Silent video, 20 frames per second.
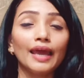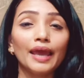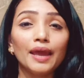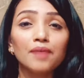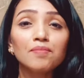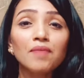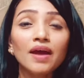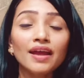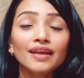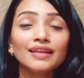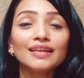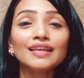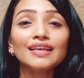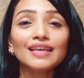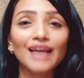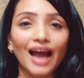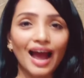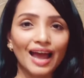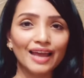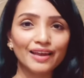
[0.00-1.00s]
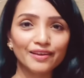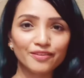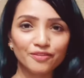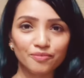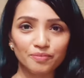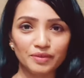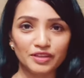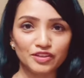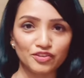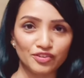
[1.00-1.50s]

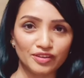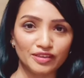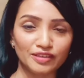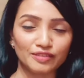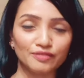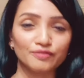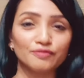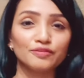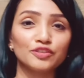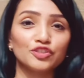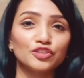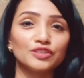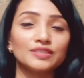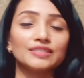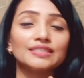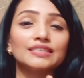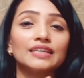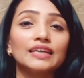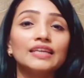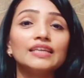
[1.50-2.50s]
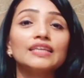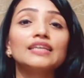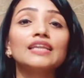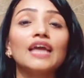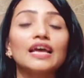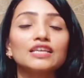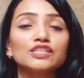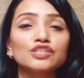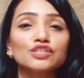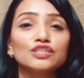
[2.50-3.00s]
MIT-ISBJ, which is
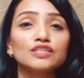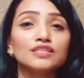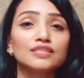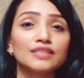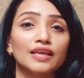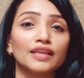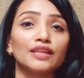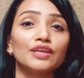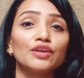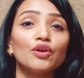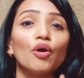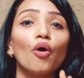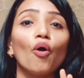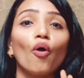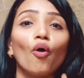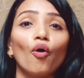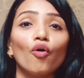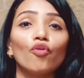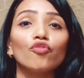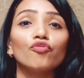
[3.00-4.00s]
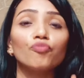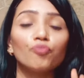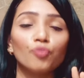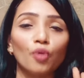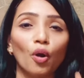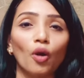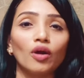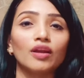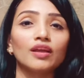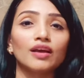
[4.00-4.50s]
International Study of
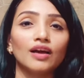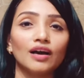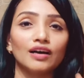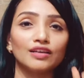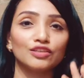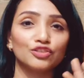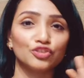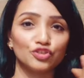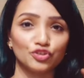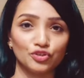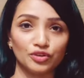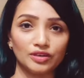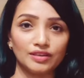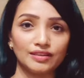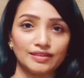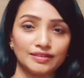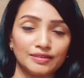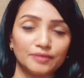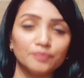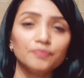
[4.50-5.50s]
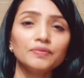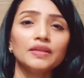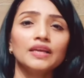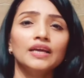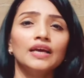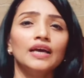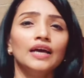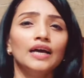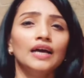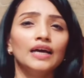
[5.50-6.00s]
Broadcast Journalism,
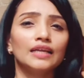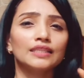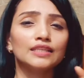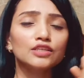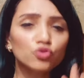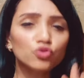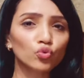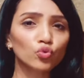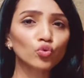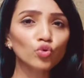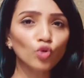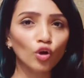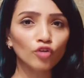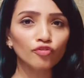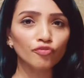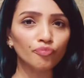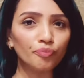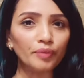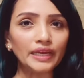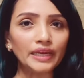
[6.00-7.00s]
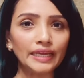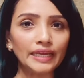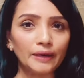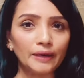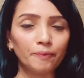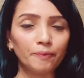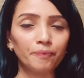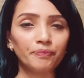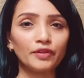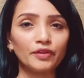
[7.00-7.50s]
the School of
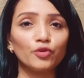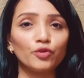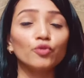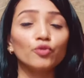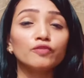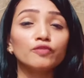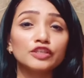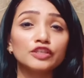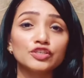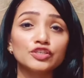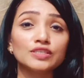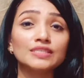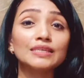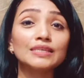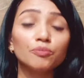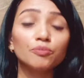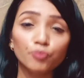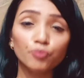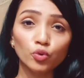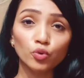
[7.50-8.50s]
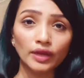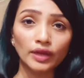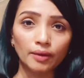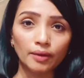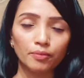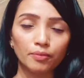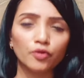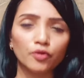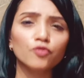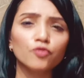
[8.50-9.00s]
Media, you know, which is in
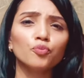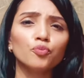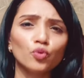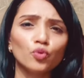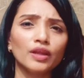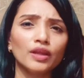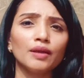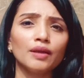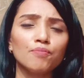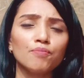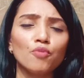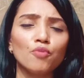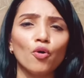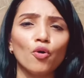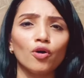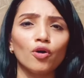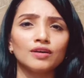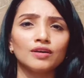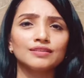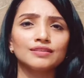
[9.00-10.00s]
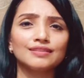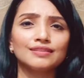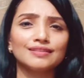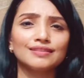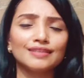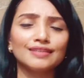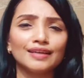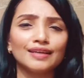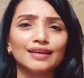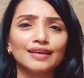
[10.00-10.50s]
Pune, because Pune bahut
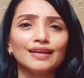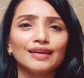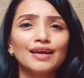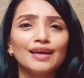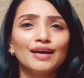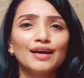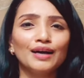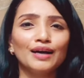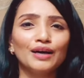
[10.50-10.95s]
se